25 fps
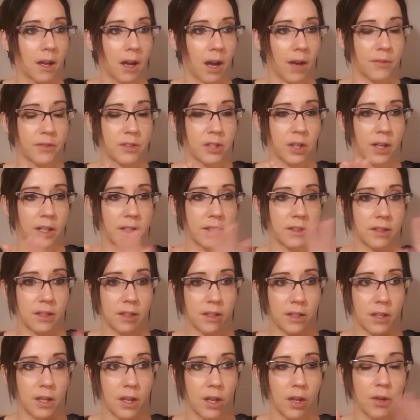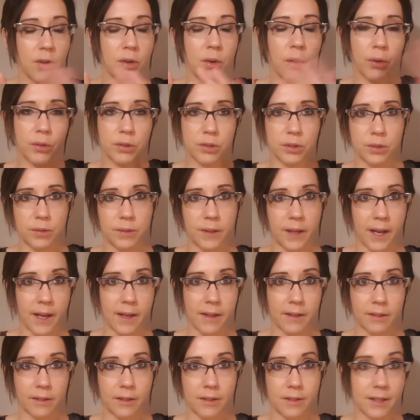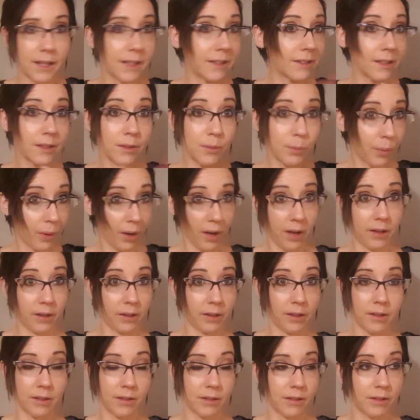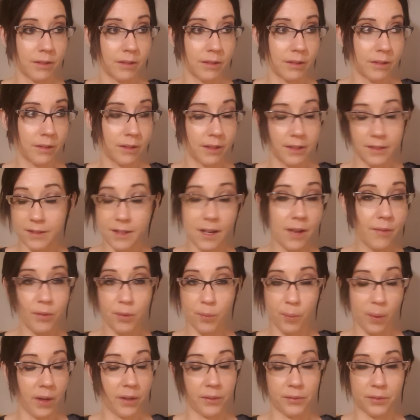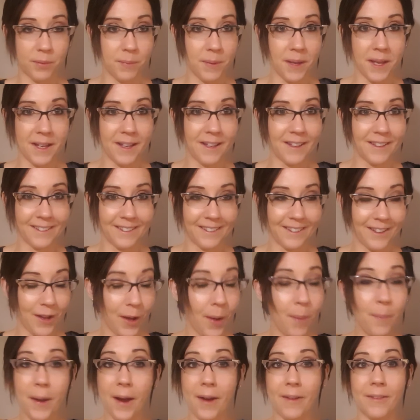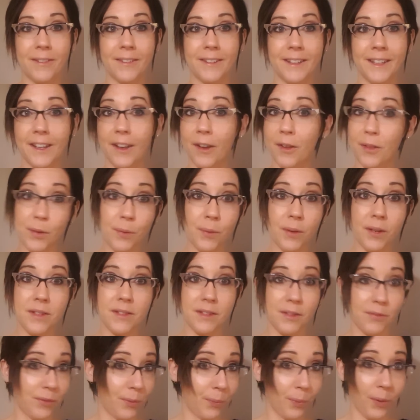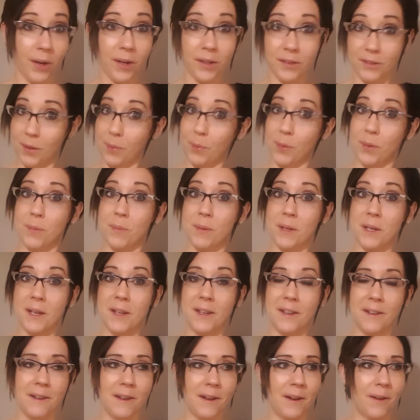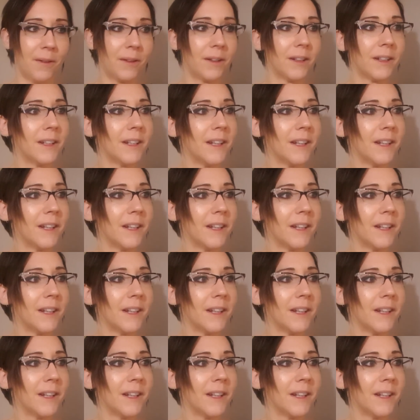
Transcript: I've tried to not do that because that didn't work. It's never worked for me apparently. Otherwise, if it worked, I wouldn't be here now.